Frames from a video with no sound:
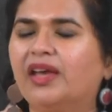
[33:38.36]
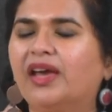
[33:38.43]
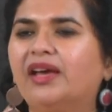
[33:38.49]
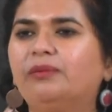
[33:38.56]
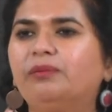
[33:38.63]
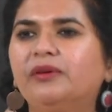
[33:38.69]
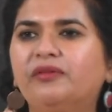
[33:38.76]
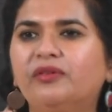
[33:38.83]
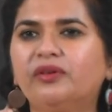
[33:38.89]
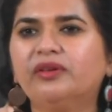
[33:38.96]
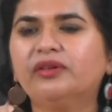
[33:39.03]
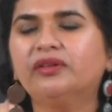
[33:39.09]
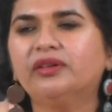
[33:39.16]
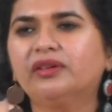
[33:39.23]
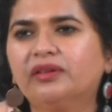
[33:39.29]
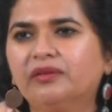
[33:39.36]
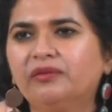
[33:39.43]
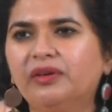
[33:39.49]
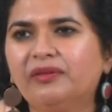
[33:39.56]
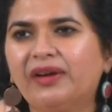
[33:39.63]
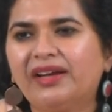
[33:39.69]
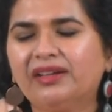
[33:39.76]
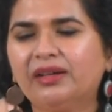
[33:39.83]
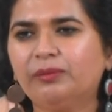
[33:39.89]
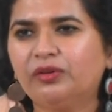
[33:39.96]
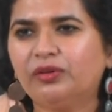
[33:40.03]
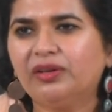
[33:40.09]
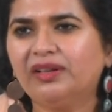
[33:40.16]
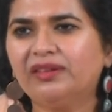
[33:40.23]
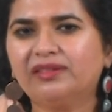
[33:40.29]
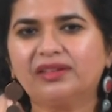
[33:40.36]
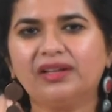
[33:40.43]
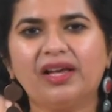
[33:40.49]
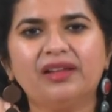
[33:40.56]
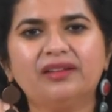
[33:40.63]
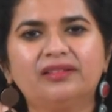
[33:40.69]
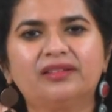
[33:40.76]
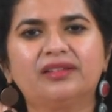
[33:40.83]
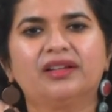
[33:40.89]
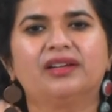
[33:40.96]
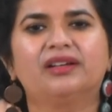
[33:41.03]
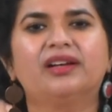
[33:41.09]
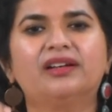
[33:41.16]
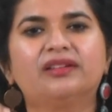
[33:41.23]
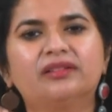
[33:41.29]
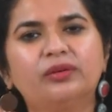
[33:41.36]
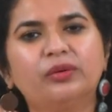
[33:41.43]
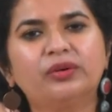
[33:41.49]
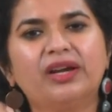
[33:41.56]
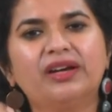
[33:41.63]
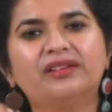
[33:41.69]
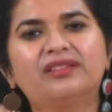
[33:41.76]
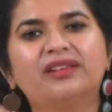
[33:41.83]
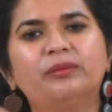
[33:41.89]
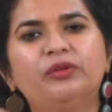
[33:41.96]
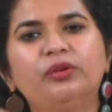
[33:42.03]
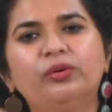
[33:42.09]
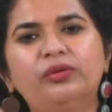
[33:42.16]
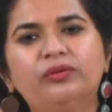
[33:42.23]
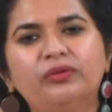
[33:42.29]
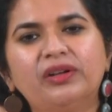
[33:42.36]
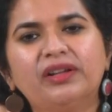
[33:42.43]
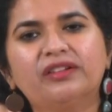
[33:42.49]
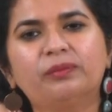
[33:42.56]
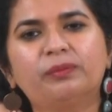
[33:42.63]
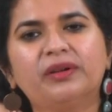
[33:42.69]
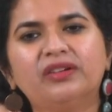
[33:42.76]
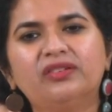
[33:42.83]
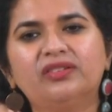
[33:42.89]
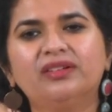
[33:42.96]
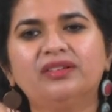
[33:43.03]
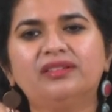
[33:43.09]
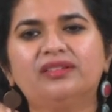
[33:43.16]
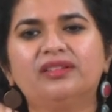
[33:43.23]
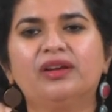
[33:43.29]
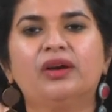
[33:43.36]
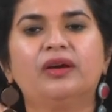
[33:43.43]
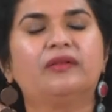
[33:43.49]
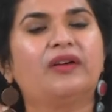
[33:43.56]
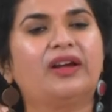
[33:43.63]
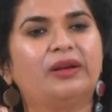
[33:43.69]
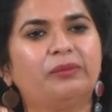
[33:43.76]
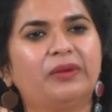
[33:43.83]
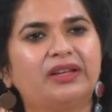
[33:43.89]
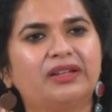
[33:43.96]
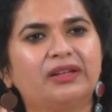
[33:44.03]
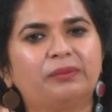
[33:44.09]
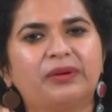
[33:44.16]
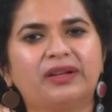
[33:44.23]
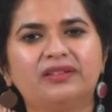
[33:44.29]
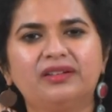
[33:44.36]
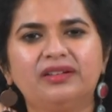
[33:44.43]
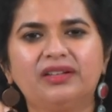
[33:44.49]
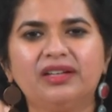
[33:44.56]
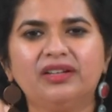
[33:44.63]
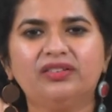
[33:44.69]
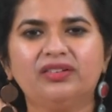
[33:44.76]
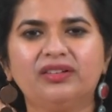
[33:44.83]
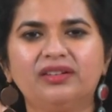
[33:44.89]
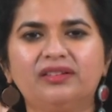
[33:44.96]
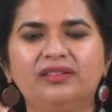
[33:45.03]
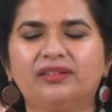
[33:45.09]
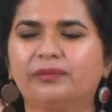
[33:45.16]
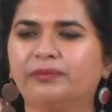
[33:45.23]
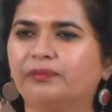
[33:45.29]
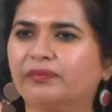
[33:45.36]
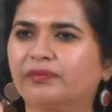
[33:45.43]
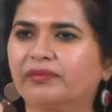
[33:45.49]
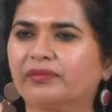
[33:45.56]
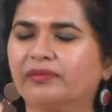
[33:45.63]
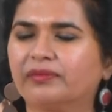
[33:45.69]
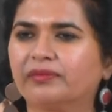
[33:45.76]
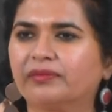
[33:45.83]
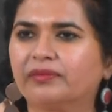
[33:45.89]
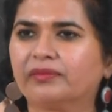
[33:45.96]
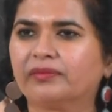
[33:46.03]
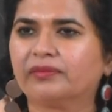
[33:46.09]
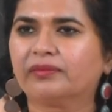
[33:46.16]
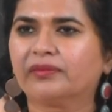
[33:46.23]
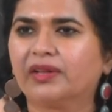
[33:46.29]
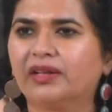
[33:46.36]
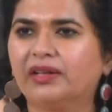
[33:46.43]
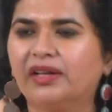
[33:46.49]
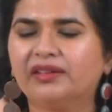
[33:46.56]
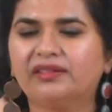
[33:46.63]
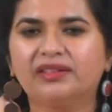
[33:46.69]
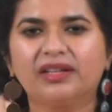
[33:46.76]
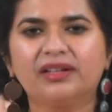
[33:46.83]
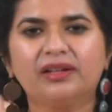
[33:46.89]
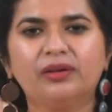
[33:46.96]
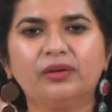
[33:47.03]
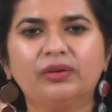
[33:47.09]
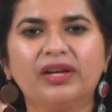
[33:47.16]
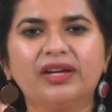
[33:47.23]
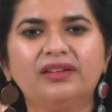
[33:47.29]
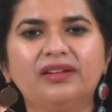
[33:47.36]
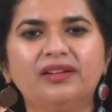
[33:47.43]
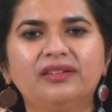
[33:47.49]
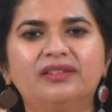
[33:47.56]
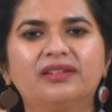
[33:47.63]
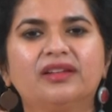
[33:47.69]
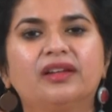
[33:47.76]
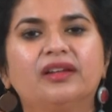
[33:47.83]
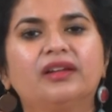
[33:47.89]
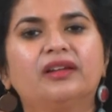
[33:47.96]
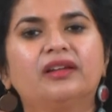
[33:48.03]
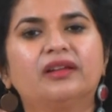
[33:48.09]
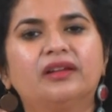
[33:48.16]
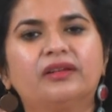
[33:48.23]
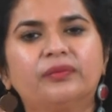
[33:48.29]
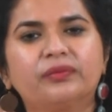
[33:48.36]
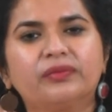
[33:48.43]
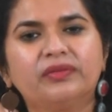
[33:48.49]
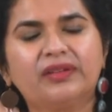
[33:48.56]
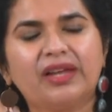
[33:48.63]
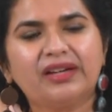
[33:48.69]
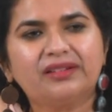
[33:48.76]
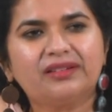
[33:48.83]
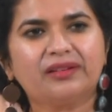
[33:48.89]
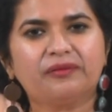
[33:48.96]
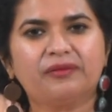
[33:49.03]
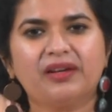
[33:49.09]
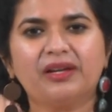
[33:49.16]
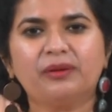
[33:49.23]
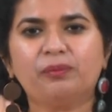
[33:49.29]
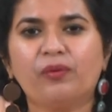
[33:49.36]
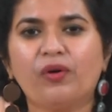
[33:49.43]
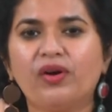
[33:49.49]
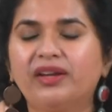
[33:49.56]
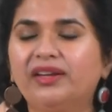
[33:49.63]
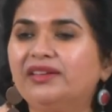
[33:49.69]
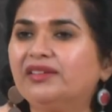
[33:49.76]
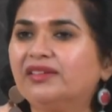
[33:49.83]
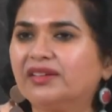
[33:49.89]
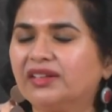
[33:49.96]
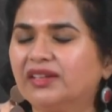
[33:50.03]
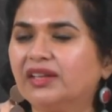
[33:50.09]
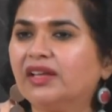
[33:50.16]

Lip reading: And before we wind up today's class, let us look at some useful expressions while making presentations. Let us take a look at this. That is a fair point.